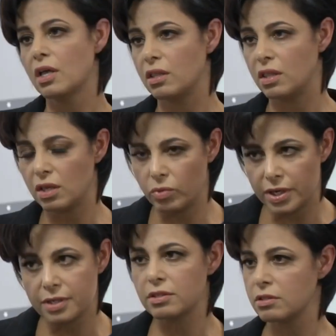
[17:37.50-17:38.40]
the
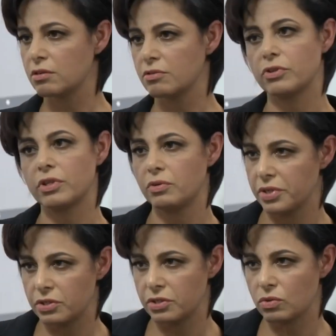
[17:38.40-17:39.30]
witnesses are fully
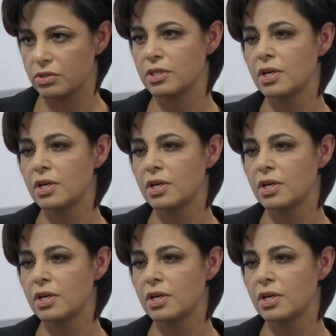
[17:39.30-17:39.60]
resourced.